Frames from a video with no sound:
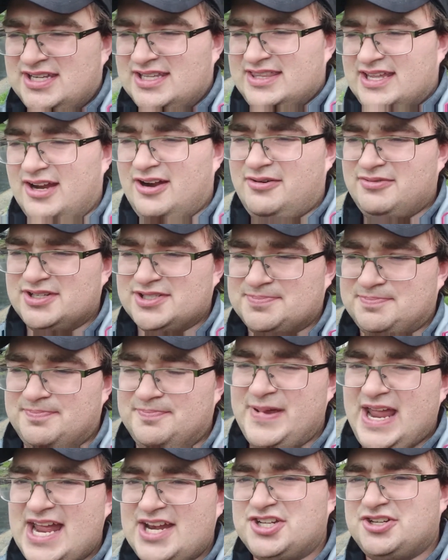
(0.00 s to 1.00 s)
They always
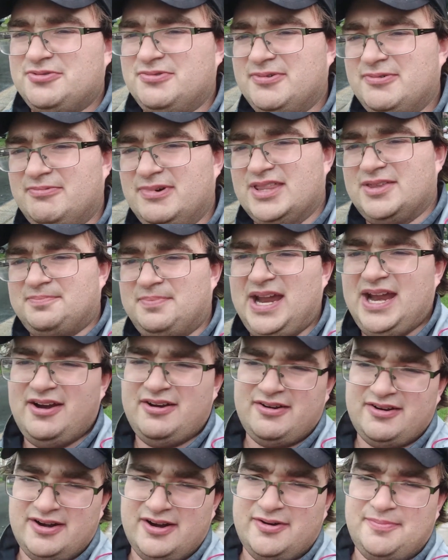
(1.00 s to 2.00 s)
match you with
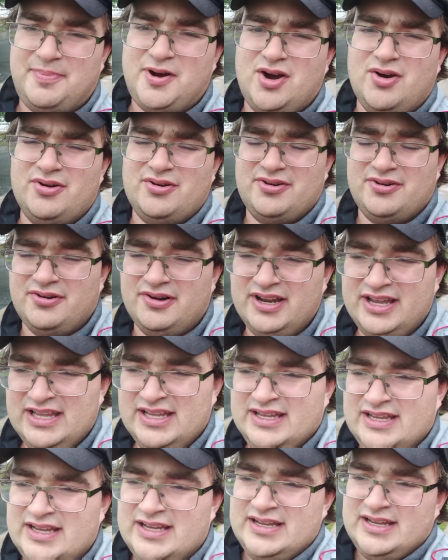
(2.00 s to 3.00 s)
a partner,
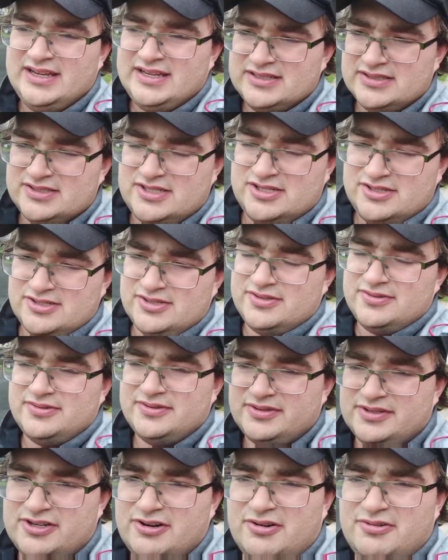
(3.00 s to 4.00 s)
to
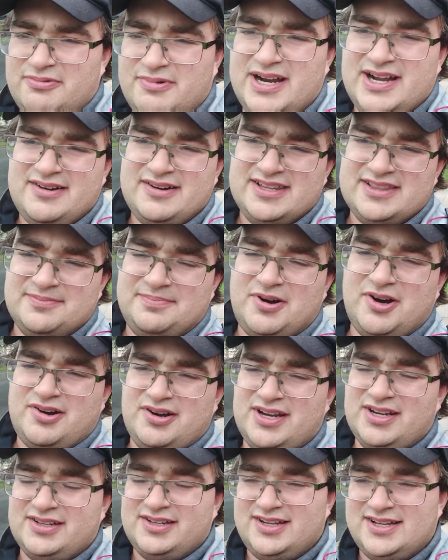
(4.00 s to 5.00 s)
go around in the
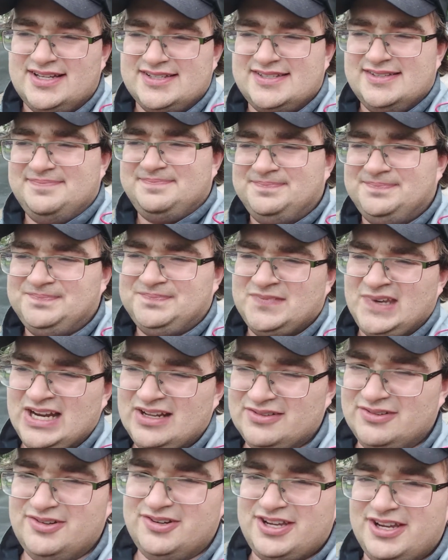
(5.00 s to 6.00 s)
parking lot
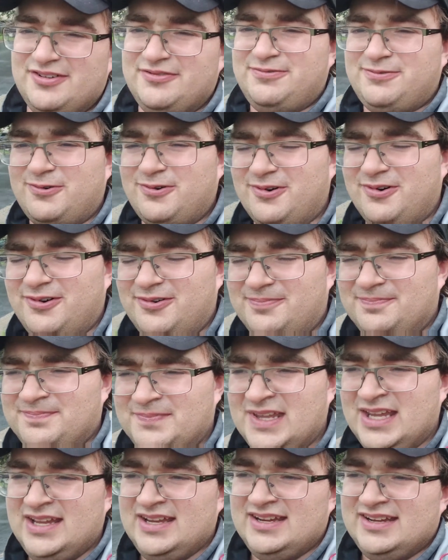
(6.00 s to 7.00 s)
looking for
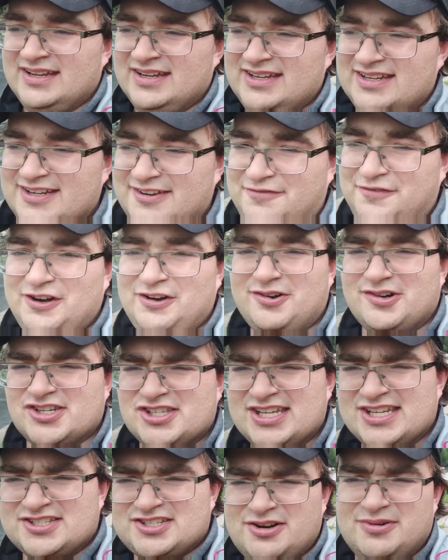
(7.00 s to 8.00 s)
nefarious
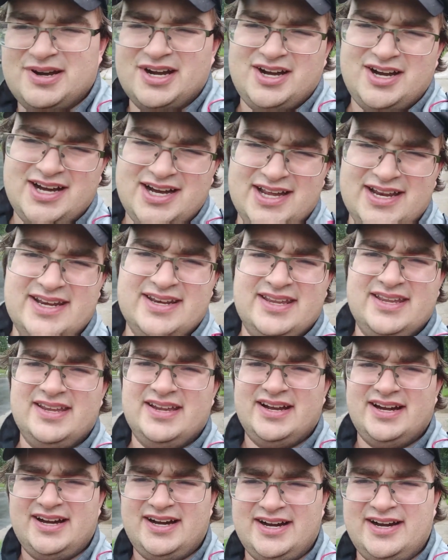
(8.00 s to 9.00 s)
things going on,
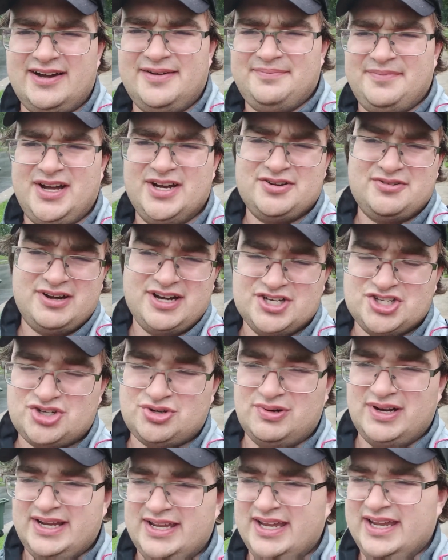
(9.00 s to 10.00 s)
underage
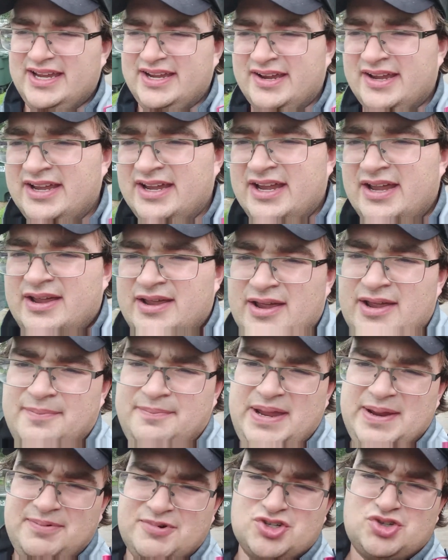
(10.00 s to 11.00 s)
drinking,
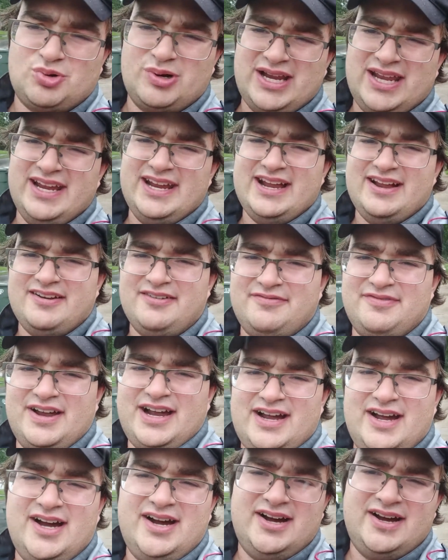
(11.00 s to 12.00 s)
people drinking out of
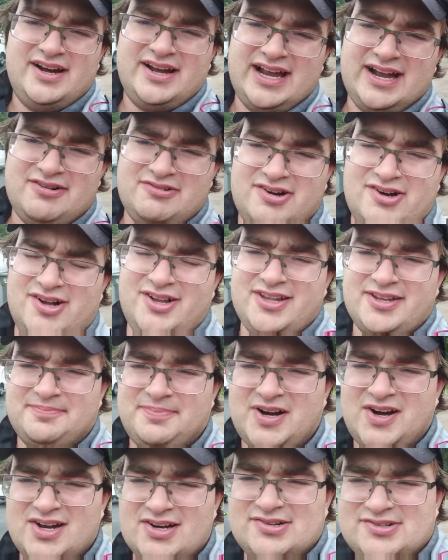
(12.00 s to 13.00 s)
alcoholic
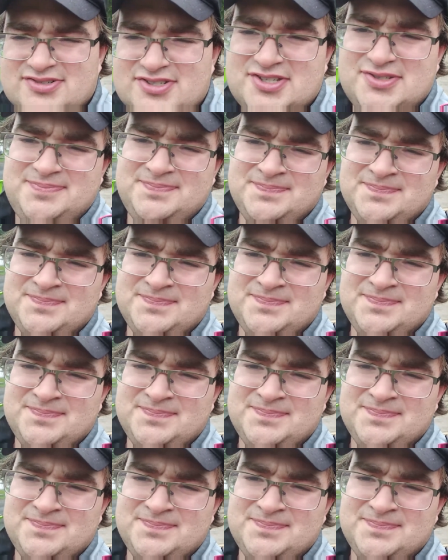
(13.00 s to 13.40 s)
bottles.